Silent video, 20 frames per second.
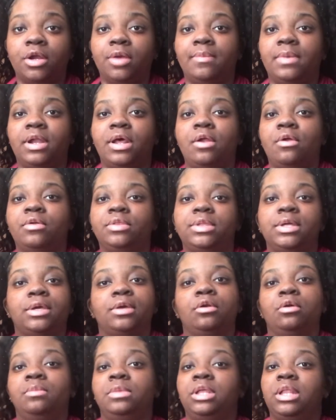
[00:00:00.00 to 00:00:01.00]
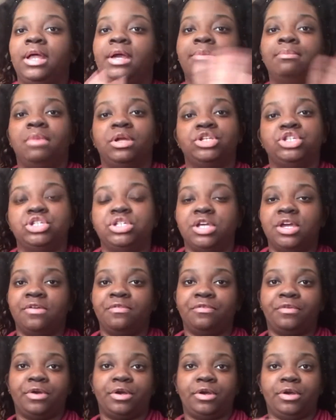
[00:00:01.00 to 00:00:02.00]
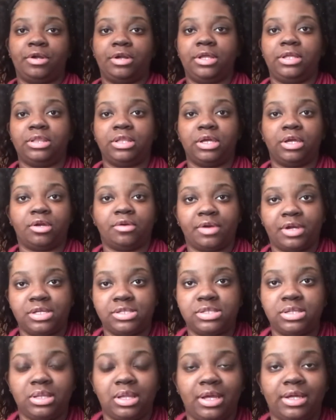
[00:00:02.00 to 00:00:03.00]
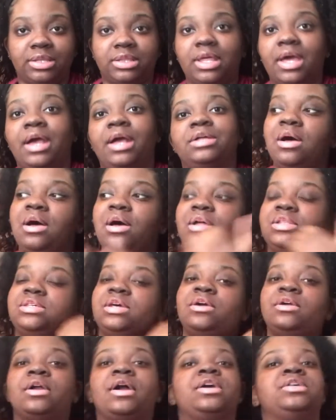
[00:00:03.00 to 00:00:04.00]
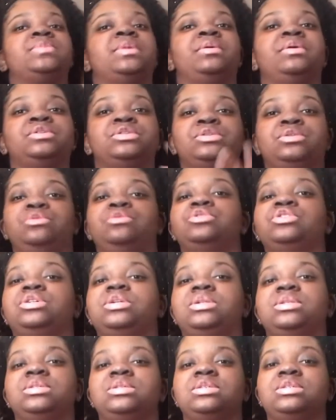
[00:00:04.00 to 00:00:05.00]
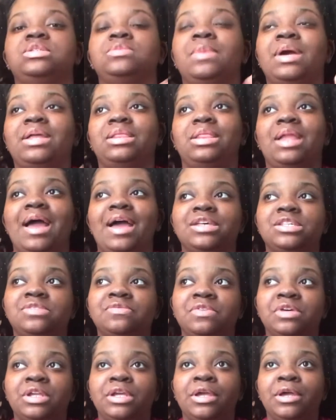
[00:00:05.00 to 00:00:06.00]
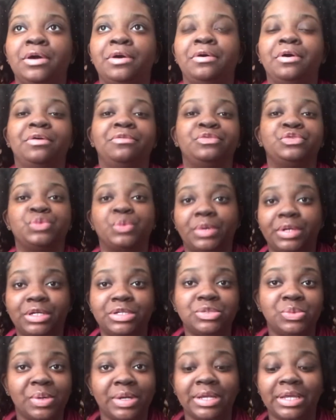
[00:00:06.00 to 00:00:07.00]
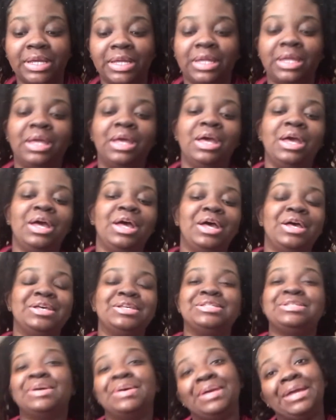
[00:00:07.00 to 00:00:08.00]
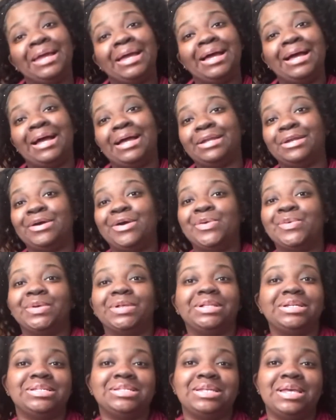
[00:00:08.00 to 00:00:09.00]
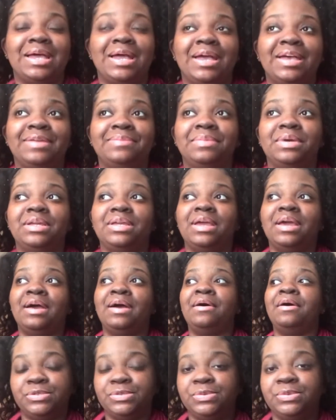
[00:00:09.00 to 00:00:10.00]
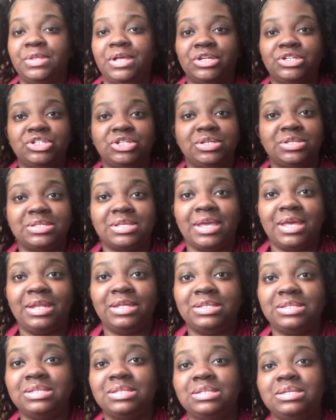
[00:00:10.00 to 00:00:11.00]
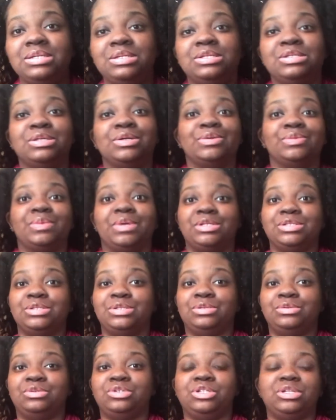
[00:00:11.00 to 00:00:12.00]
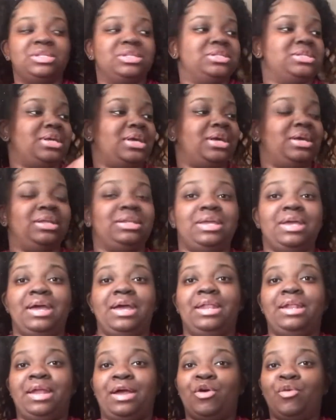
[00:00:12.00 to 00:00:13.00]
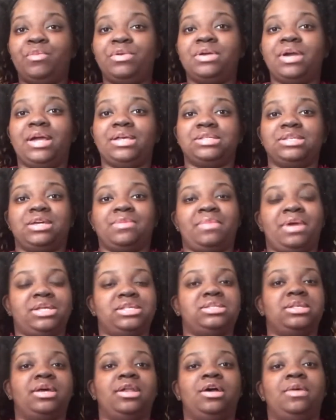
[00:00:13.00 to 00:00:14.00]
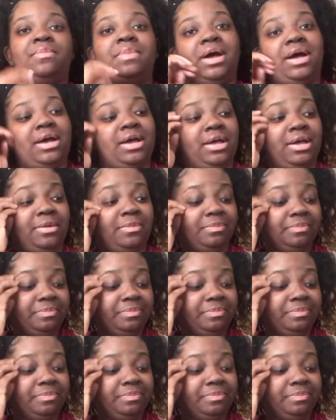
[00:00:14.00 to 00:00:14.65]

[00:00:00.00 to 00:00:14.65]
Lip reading: but I don't think it'll be, like, much different or anything crazy like that. I'll tell you guys my resolutions. This is my last video of 2020. So, yeah, I know, really sad, but, yeah, let's just get into these resolutions. And, yeah, and I hope you guys like my setup. I